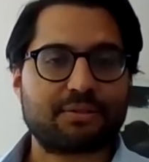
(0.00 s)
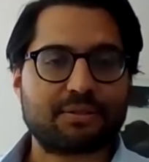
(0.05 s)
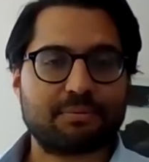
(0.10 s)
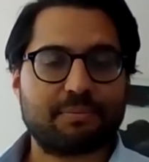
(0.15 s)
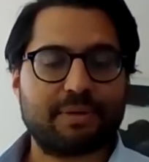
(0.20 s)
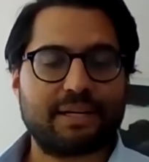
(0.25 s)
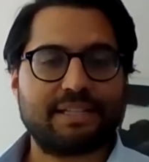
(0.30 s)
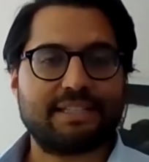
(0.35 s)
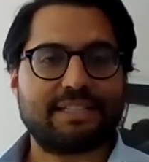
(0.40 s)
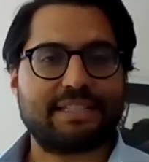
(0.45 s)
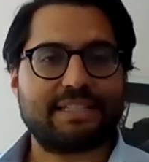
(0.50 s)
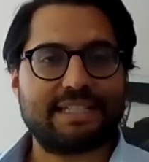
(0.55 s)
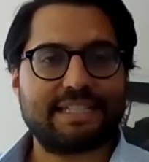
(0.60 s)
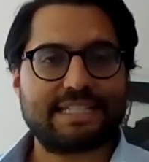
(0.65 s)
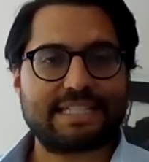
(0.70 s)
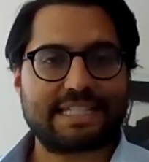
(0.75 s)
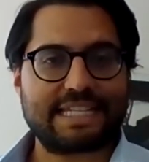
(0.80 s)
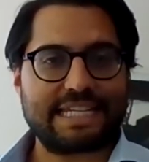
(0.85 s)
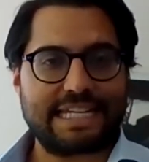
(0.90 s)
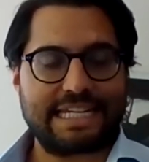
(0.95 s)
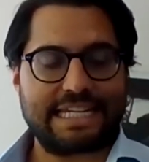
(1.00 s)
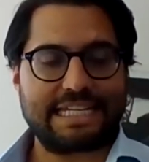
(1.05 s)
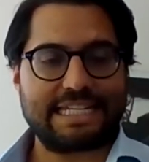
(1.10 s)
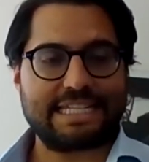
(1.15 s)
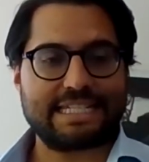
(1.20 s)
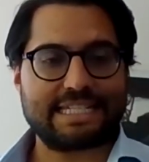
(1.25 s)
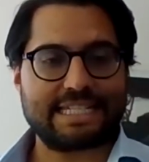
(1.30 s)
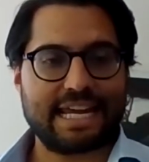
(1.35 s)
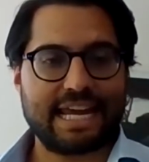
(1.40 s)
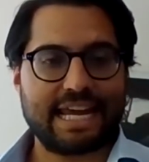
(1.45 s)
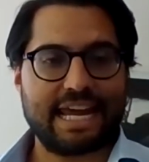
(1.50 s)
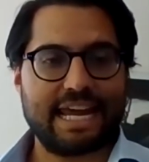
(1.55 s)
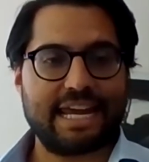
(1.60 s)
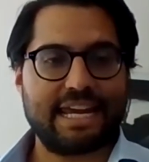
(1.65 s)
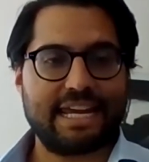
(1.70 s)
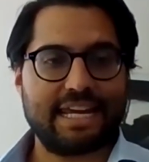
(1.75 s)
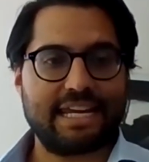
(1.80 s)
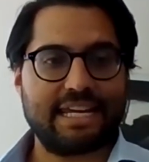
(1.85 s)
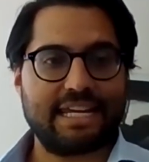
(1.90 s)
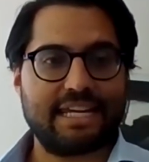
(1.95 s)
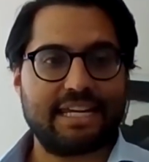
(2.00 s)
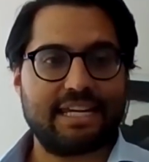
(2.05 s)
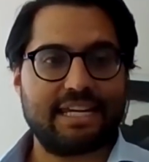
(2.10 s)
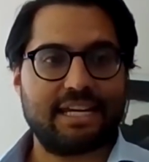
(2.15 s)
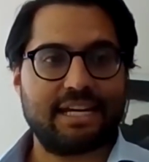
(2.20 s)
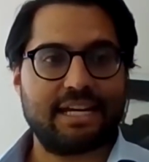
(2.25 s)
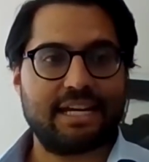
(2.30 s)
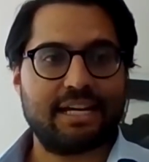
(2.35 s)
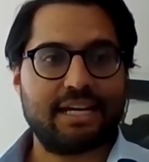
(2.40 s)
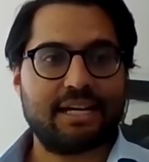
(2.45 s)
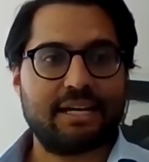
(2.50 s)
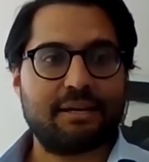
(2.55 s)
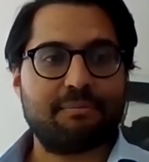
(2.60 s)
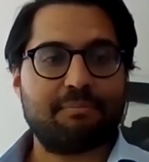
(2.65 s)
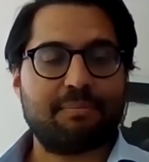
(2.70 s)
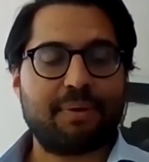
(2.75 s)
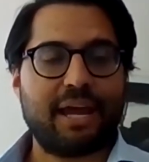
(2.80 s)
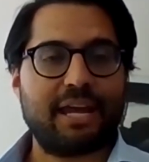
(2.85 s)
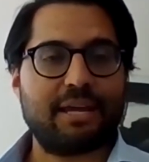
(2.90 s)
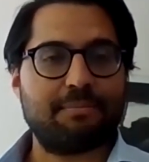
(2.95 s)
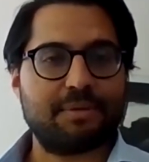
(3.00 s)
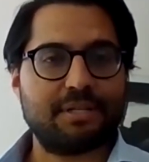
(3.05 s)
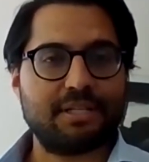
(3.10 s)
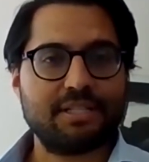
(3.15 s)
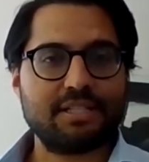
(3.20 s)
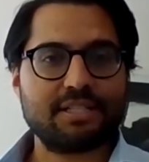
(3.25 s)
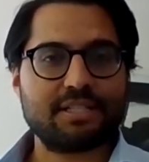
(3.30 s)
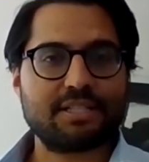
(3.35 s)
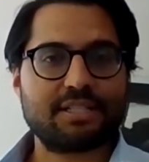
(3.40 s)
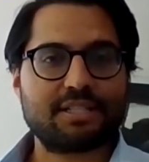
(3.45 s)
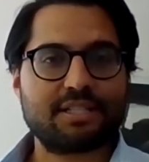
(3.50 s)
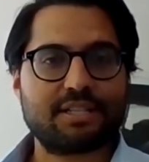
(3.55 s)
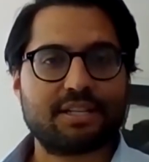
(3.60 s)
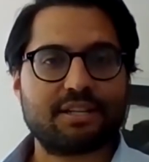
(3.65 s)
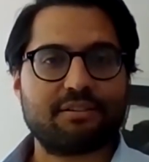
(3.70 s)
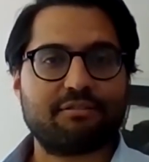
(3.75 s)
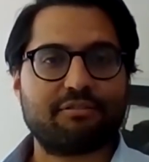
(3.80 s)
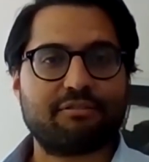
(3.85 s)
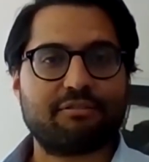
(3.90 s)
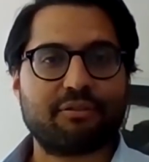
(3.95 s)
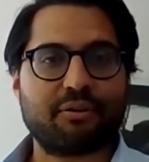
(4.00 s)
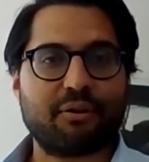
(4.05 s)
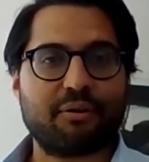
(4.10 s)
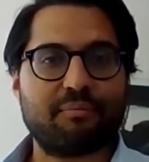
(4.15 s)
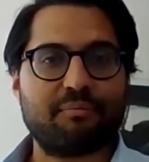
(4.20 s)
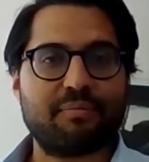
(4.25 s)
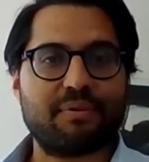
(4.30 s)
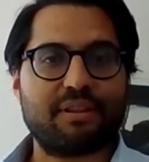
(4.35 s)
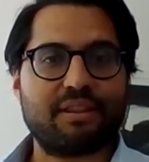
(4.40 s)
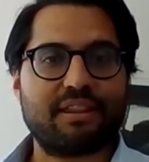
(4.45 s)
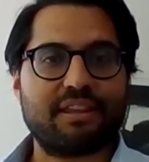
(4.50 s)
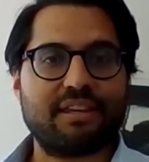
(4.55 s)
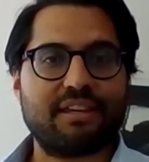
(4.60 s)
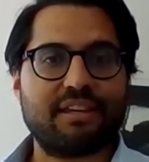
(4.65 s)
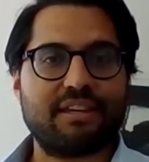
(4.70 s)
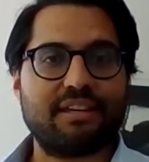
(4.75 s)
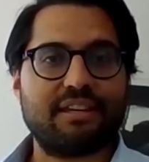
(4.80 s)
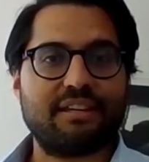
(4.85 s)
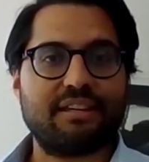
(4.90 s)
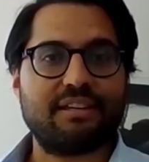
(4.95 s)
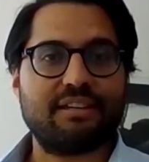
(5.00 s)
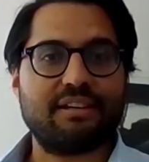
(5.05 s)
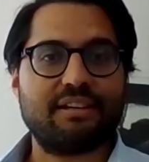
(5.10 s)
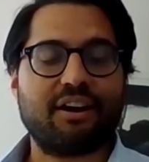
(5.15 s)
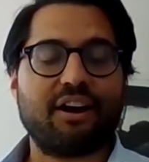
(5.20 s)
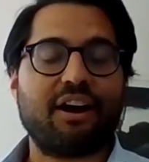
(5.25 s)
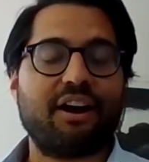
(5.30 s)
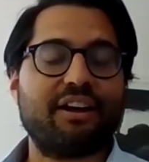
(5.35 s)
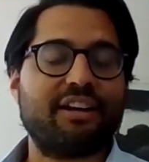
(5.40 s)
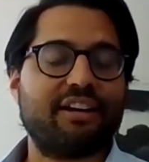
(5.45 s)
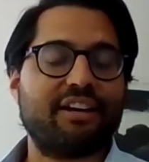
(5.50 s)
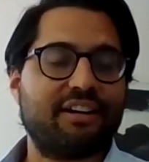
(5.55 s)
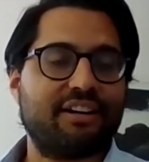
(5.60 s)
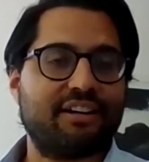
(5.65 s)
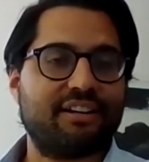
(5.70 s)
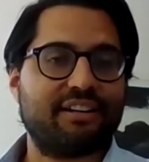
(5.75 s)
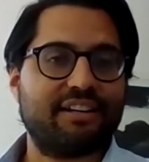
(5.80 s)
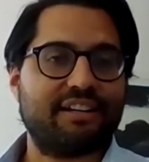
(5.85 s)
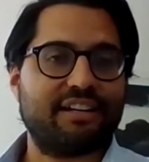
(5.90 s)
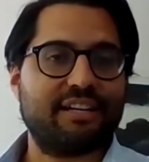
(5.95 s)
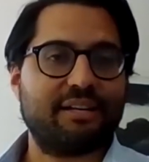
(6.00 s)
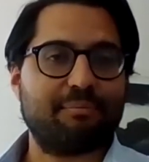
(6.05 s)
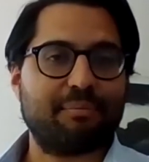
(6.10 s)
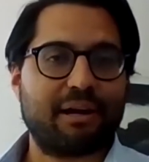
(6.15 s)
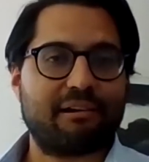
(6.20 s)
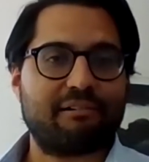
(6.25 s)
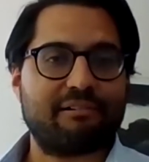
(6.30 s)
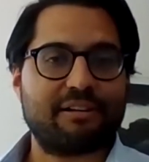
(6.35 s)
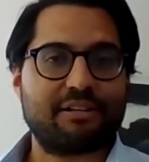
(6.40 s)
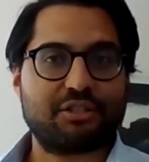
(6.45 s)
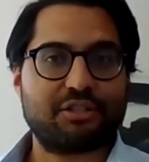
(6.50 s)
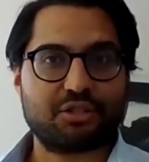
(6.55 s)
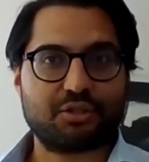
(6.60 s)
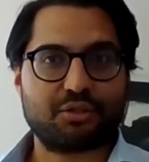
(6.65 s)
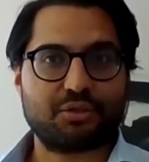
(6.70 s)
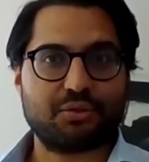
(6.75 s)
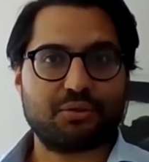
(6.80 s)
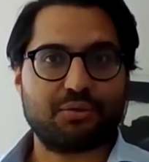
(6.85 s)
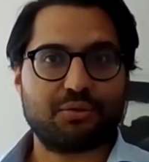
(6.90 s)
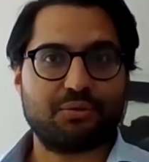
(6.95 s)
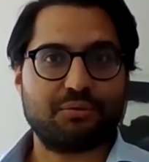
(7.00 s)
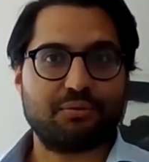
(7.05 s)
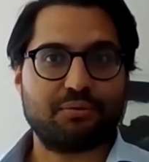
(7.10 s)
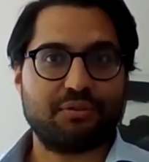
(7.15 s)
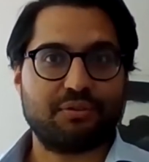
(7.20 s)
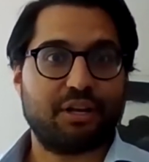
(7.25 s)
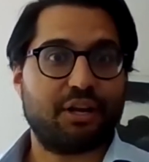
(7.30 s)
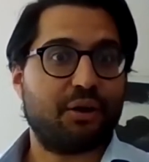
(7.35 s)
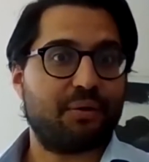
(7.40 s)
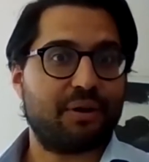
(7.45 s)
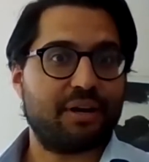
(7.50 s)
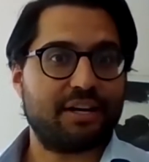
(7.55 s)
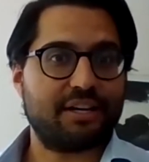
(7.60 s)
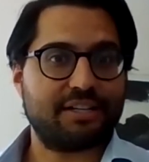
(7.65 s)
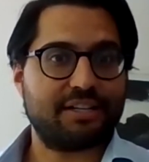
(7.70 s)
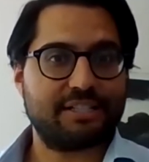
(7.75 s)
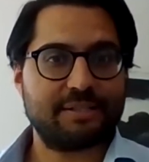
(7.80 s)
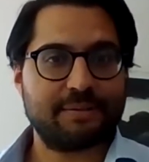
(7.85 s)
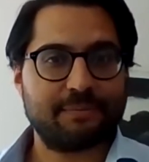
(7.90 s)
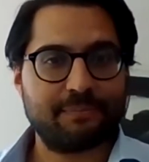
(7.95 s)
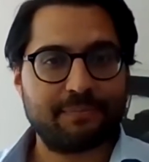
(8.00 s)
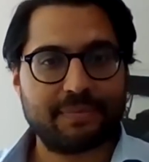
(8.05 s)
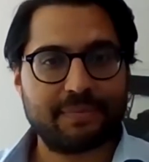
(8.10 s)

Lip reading: maintenance is a payment from the higher earner in a marriage to the lower earner.